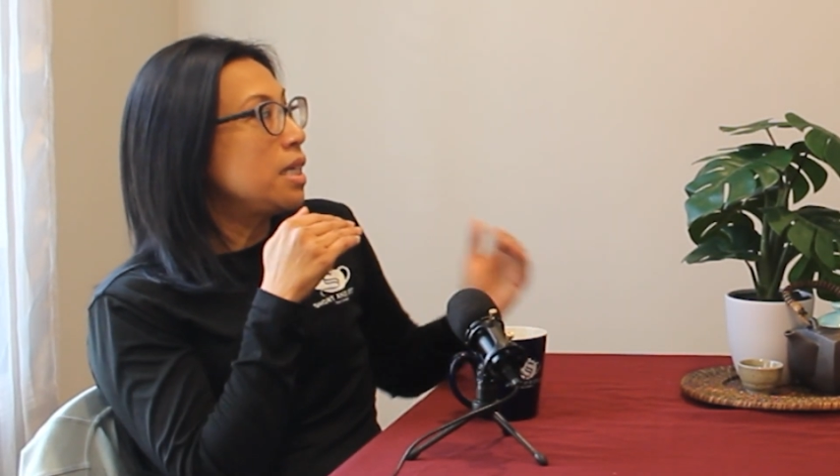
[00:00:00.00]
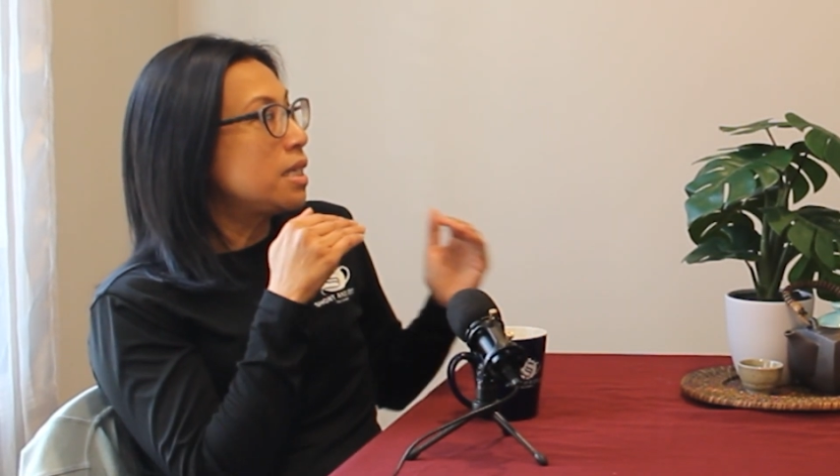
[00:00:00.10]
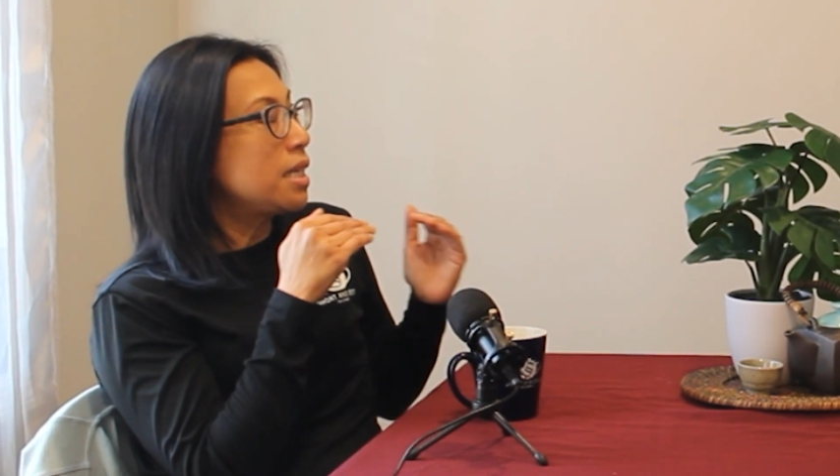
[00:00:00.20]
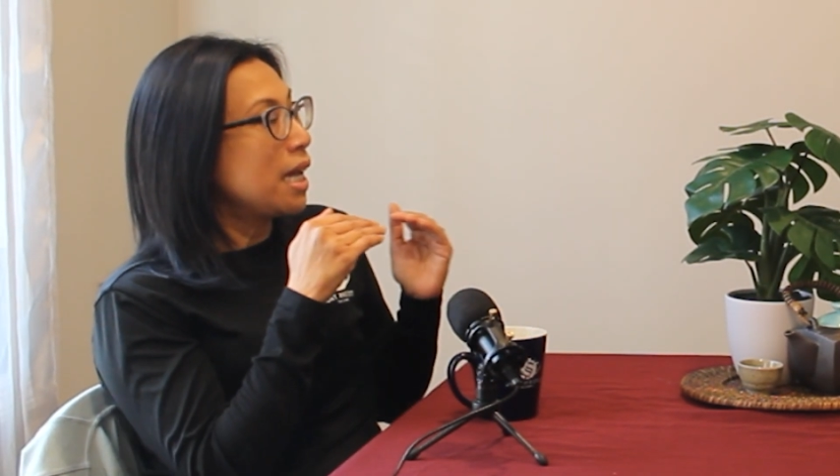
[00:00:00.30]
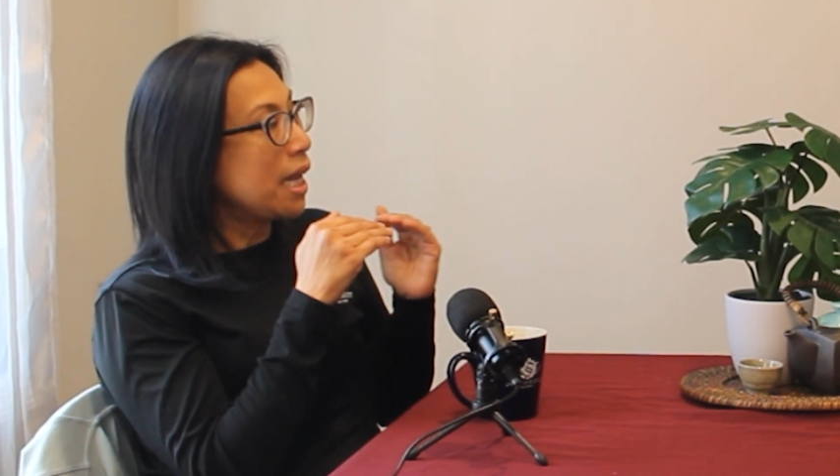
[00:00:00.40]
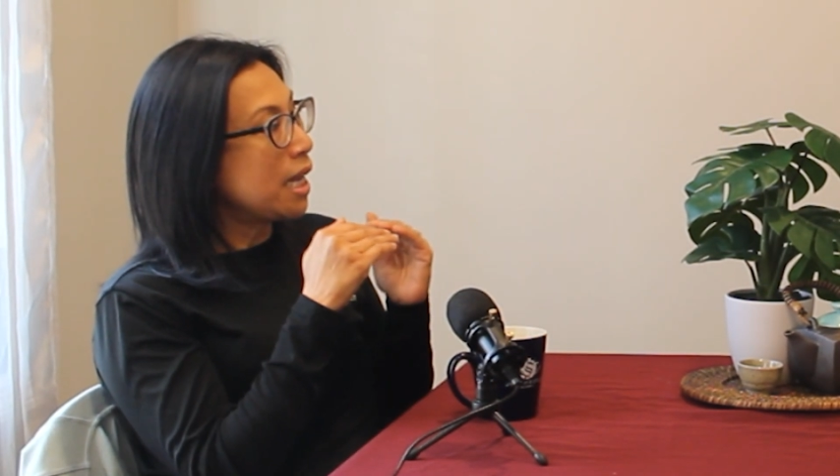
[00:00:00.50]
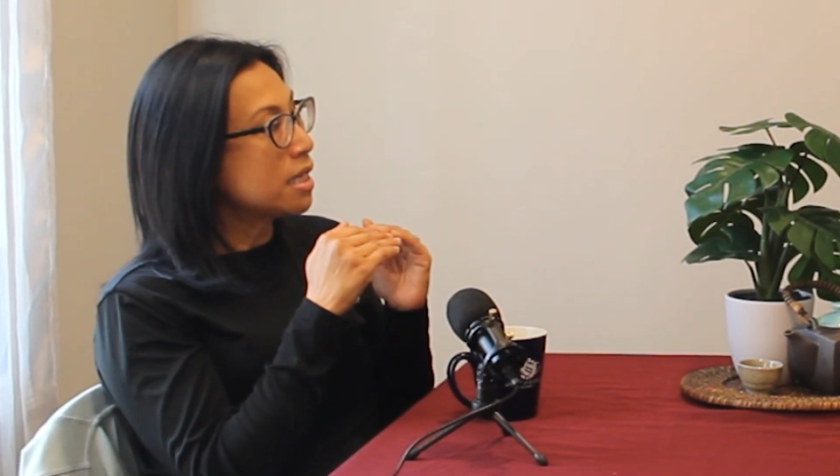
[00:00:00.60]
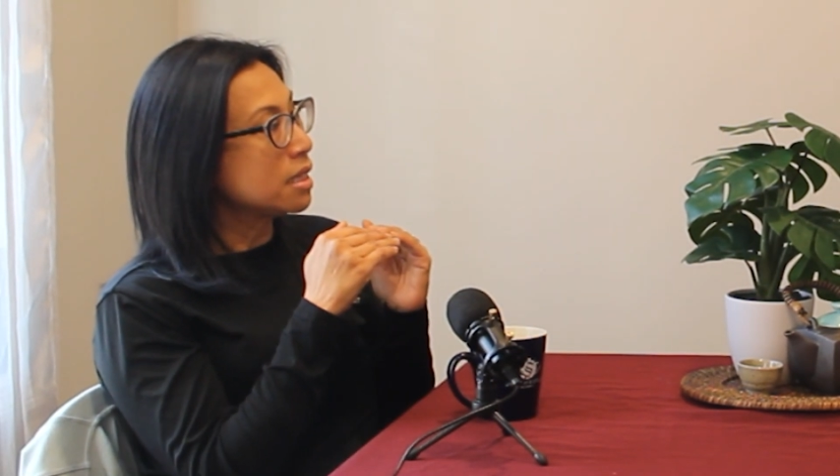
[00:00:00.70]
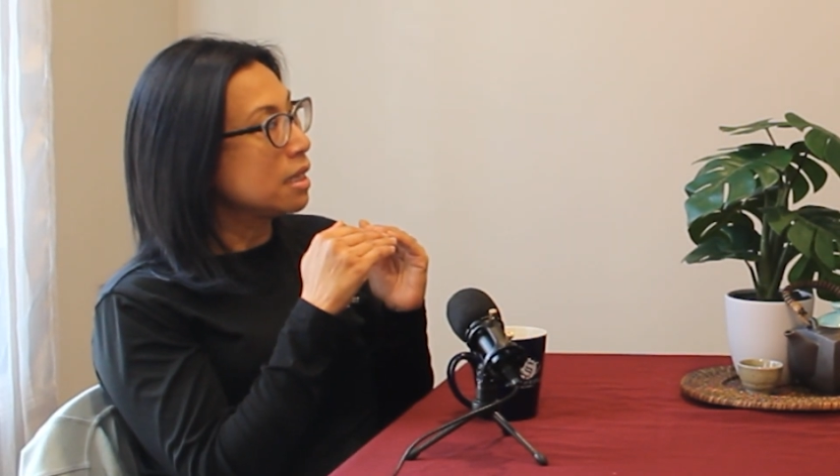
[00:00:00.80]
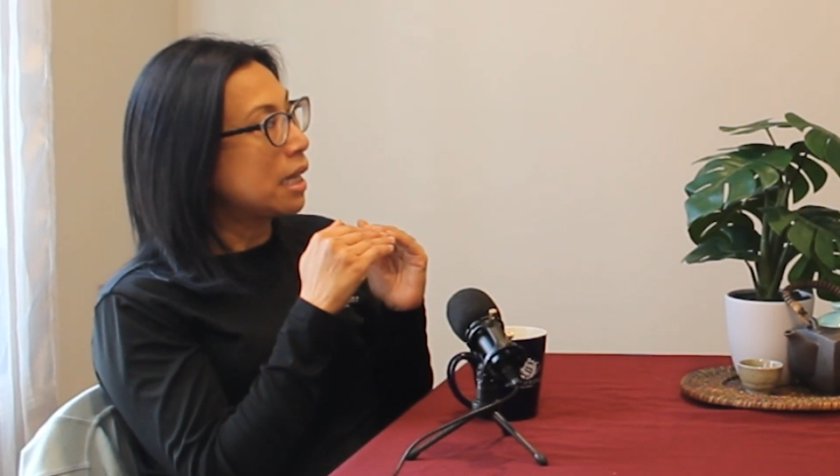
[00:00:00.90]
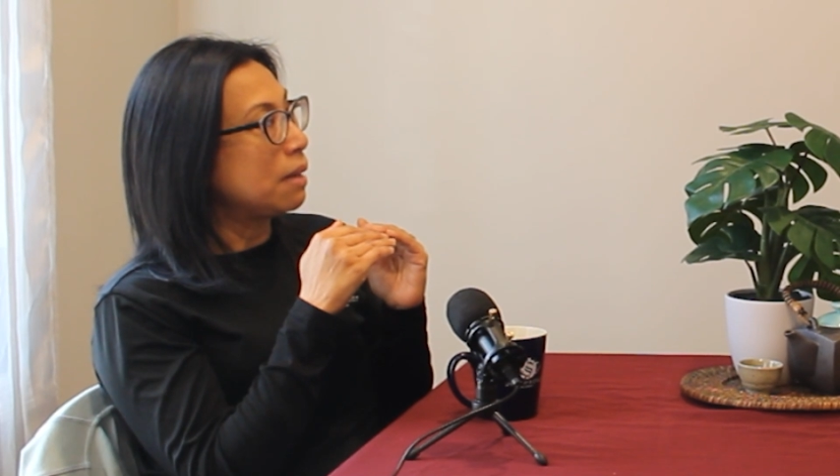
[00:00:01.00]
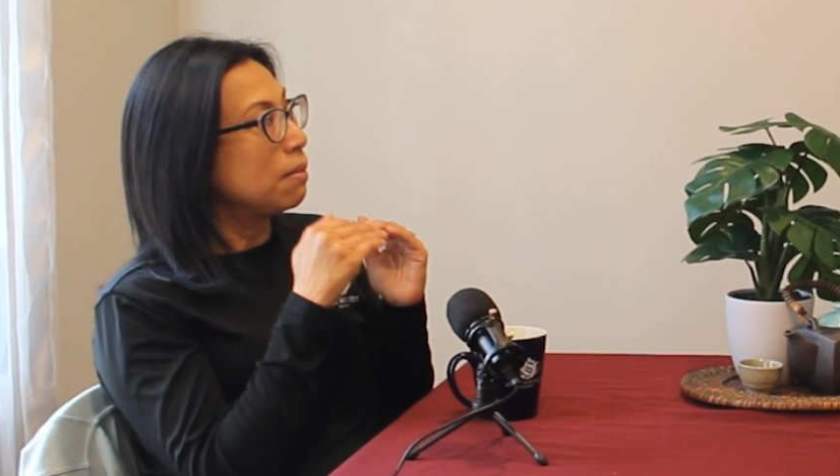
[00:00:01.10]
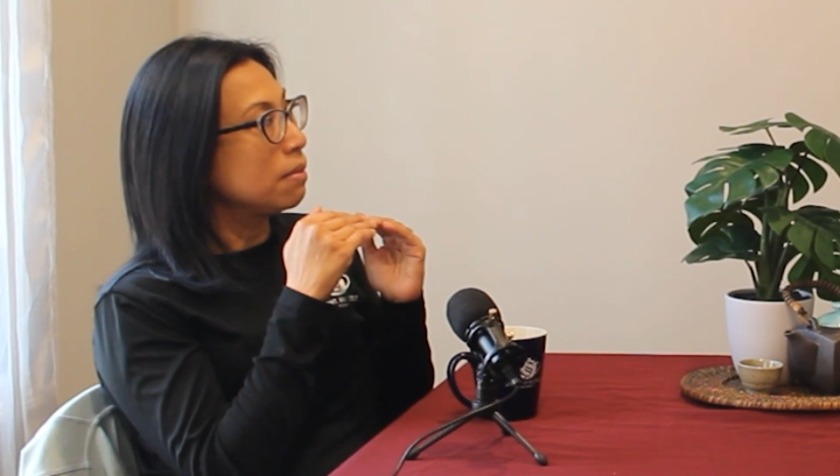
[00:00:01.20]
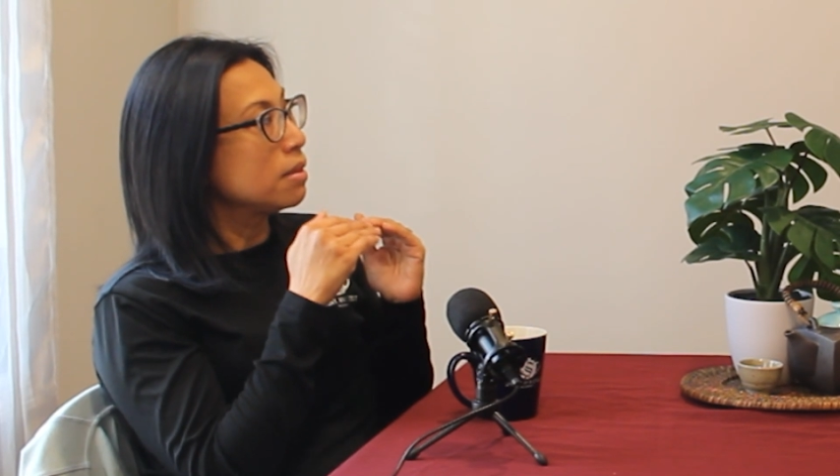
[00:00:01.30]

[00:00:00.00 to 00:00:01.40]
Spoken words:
it tastes like,